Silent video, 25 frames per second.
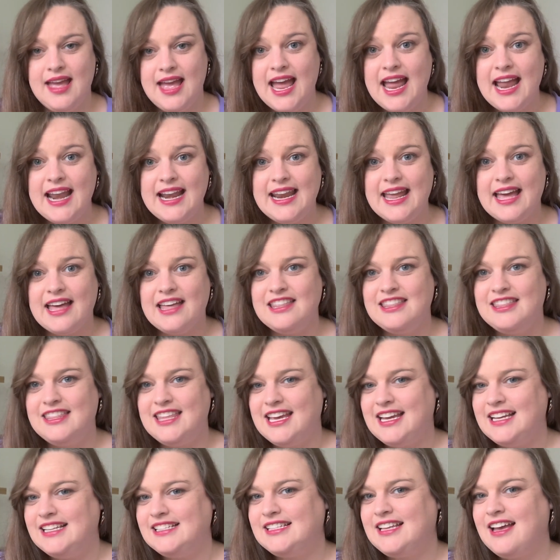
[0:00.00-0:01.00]
Now,
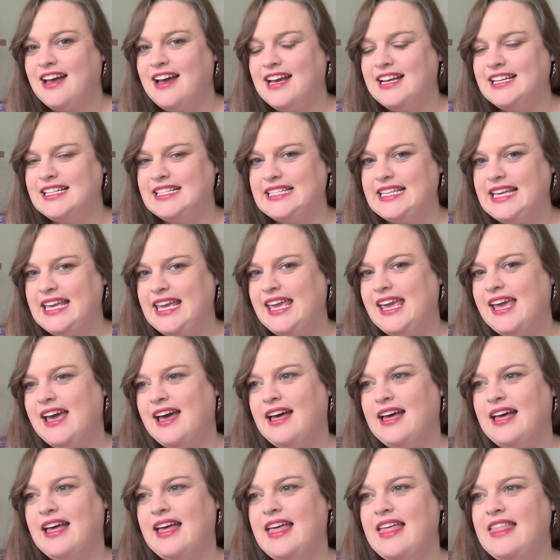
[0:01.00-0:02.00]
these guys
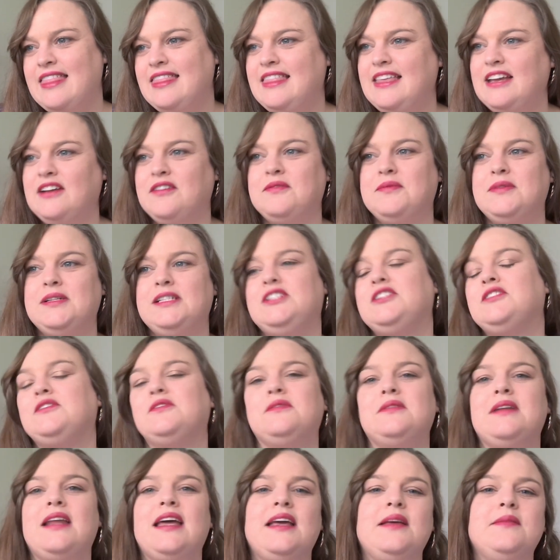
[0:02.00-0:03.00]
here, their original
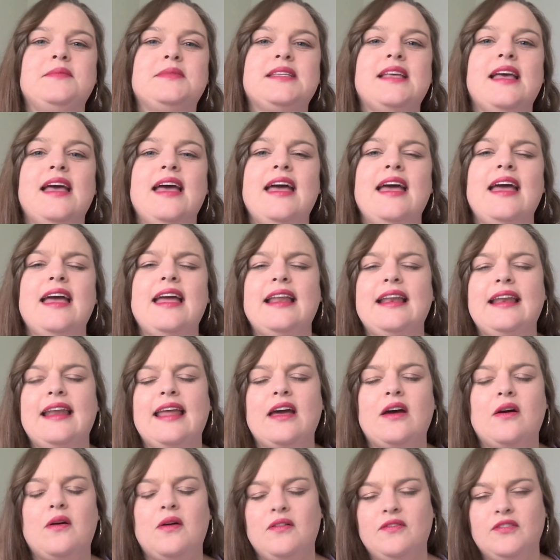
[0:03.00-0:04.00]
names.
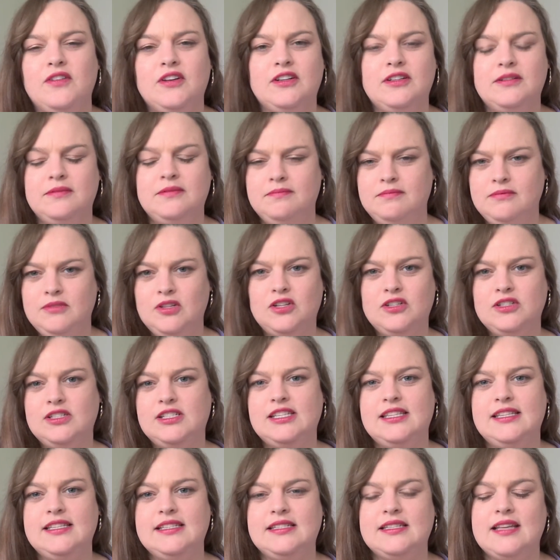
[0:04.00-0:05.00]
Now, I've got a note to the
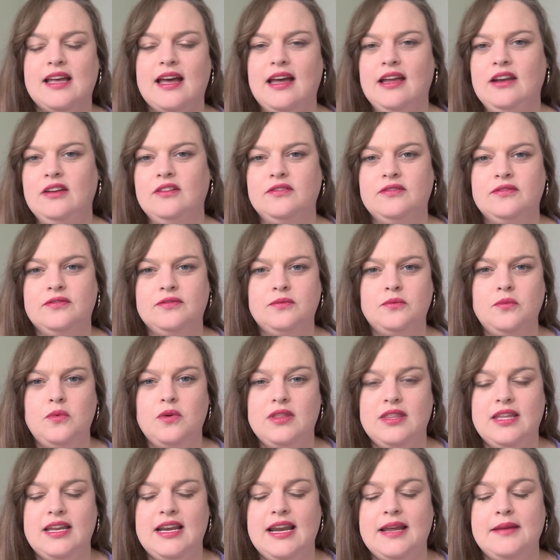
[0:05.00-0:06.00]
side of what their
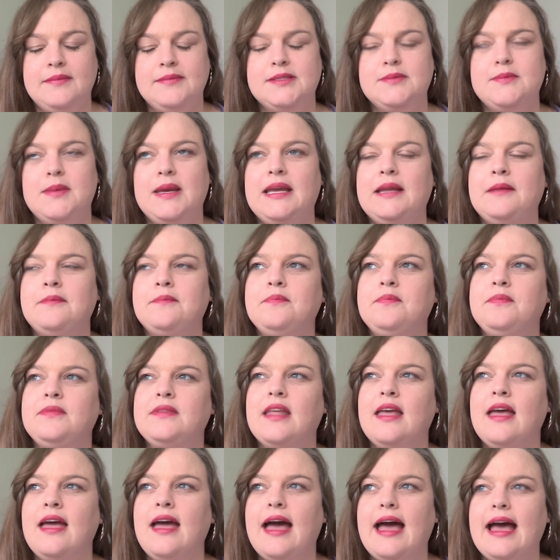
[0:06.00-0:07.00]
names mean.
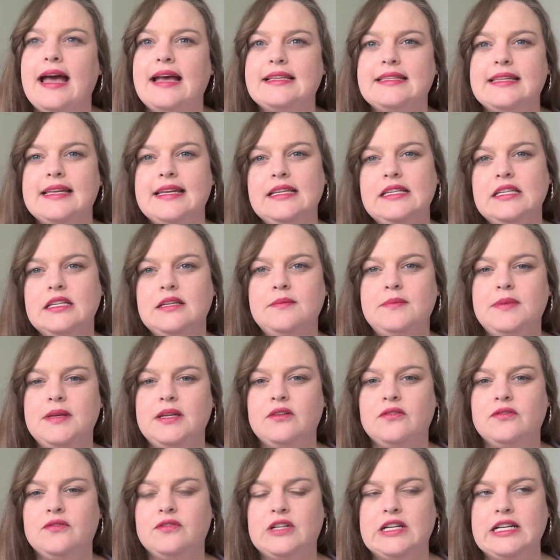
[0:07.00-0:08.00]
As I did a bit
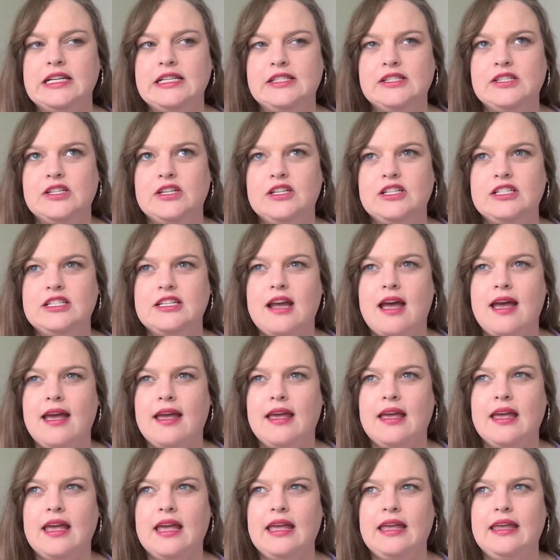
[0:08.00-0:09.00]
of research, I
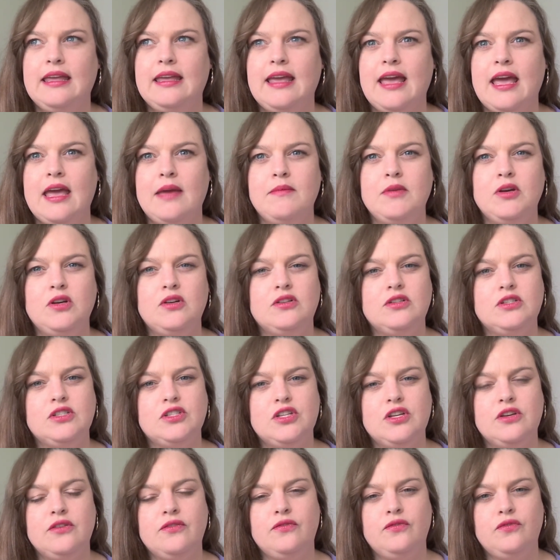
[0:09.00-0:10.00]
came across a
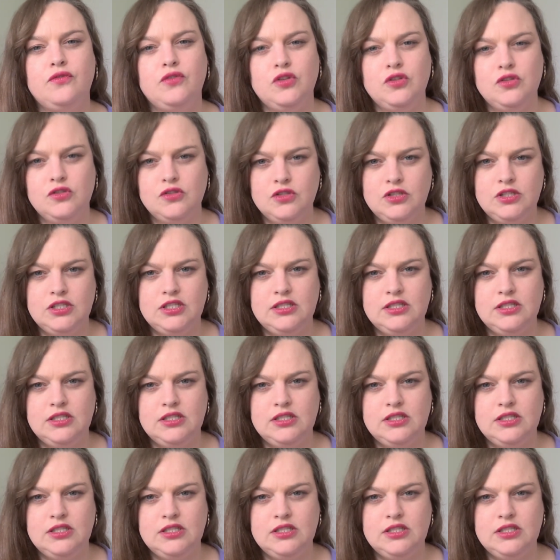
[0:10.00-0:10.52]
few